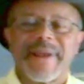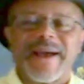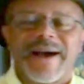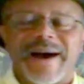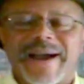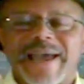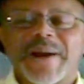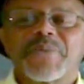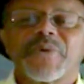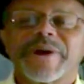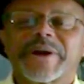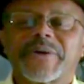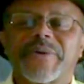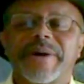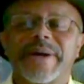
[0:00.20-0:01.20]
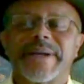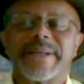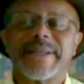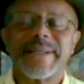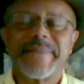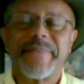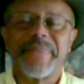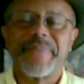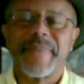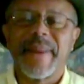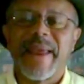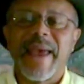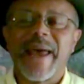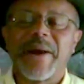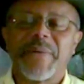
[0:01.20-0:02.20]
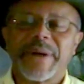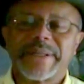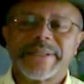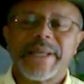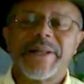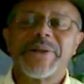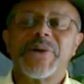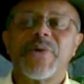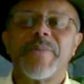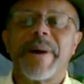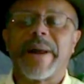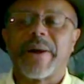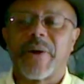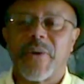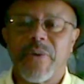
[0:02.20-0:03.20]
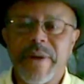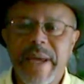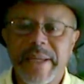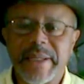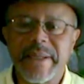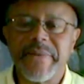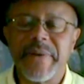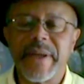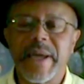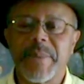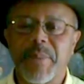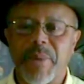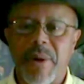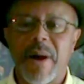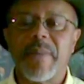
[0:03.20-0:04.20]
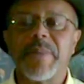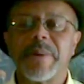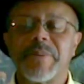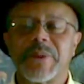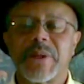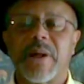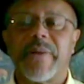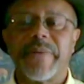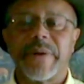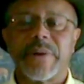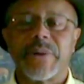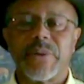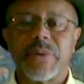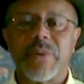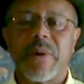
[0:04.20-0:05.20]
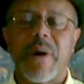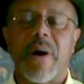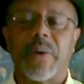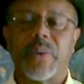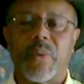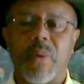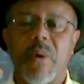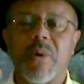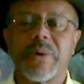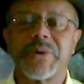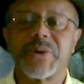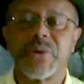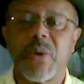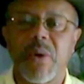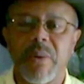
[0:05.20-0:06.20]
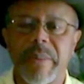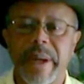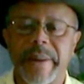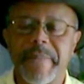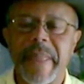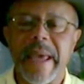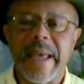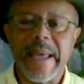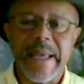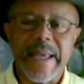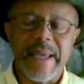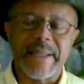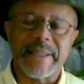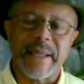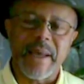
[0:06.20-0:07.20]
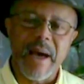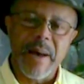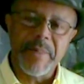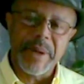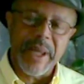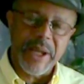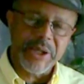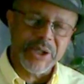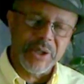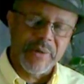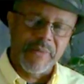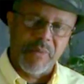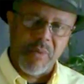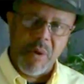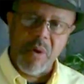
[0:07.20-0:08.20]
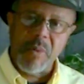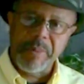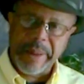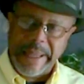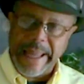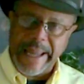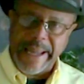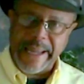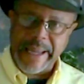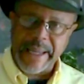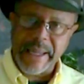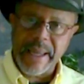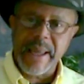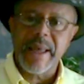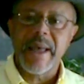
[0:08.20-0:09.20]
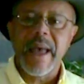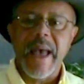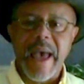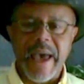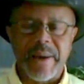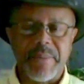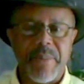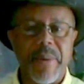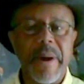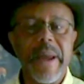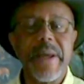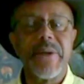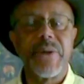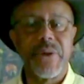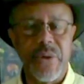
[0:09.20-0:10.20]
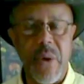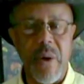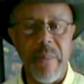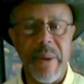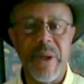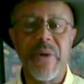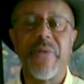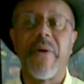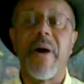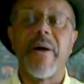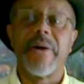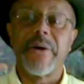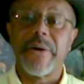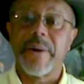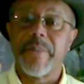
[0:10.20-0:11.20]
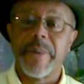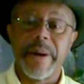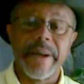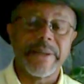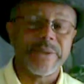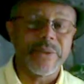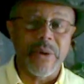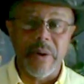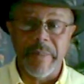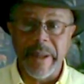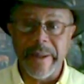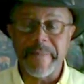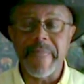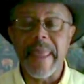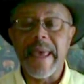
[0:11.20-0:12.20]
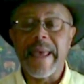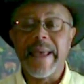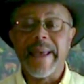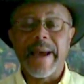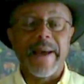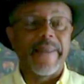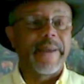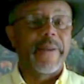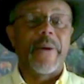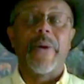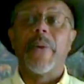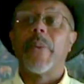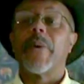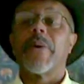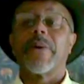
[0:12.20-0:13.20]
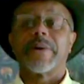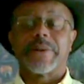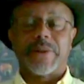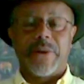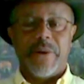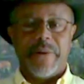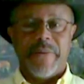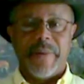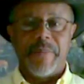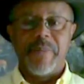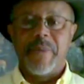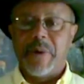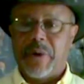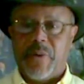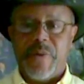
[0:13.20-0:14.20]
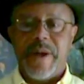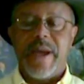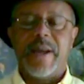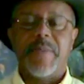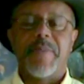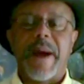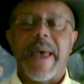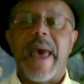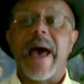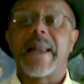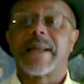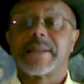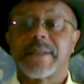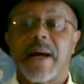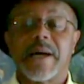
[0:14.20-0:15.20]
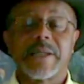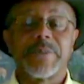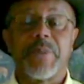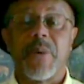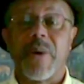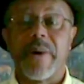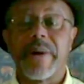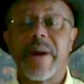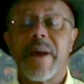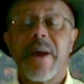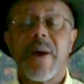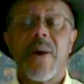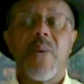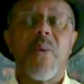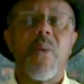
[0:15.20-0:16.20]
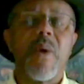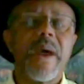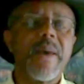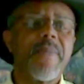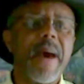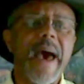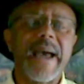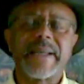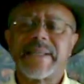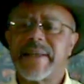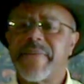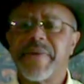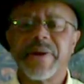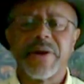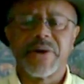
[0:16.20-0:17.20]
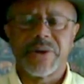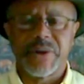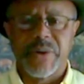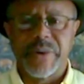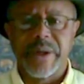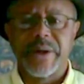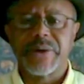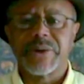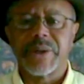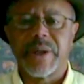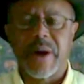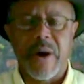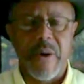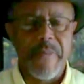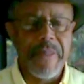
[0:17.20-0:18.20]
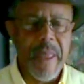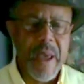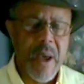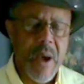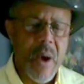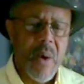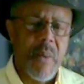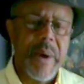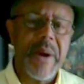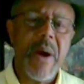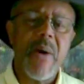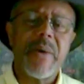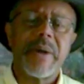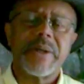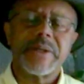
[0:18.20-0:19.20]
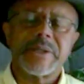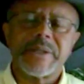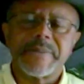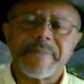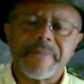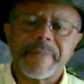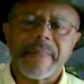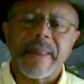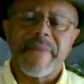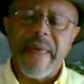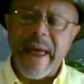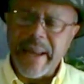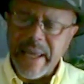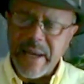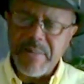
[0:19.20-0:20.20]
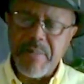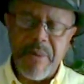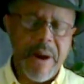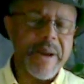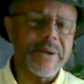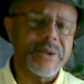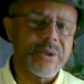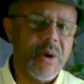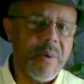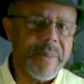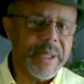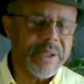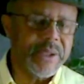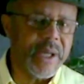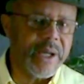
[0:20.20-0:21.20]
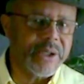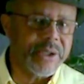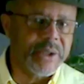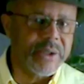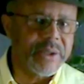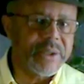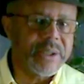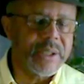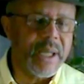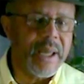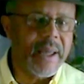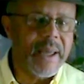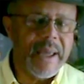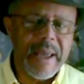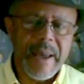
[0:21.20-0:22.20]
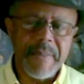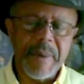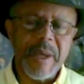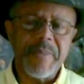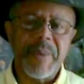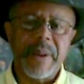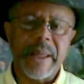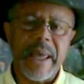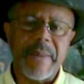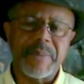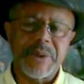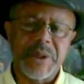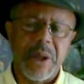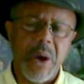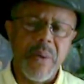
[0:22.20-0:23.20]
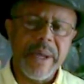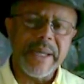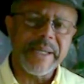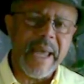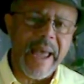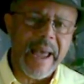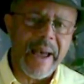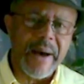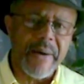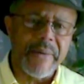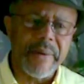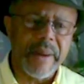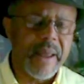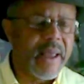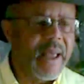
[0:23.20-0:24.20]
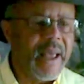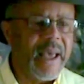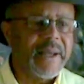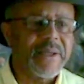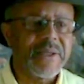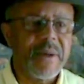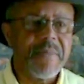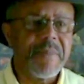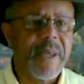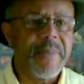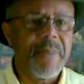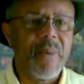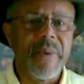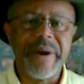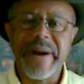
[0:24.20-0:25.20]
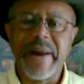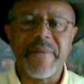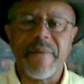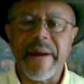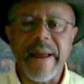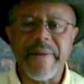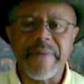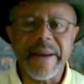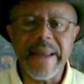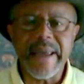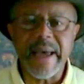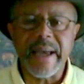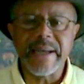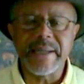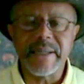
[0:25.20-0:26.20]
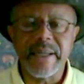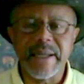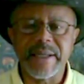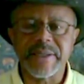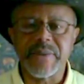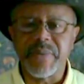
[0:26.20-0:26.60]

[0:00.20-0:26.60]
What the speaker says: Hi, I'm Rick Griggs, and I want to tell you about a creativity and problem-solving tool called Rolestorming. It's a combination of role-playing and brainstorming. You've all heard of brainstorming. I think the whole world has heard of it, created by Alex Osborne way back 70 or so years ago. We noticed that in brainstorming sessions, people kept slowing down, and some people would never have any ideas.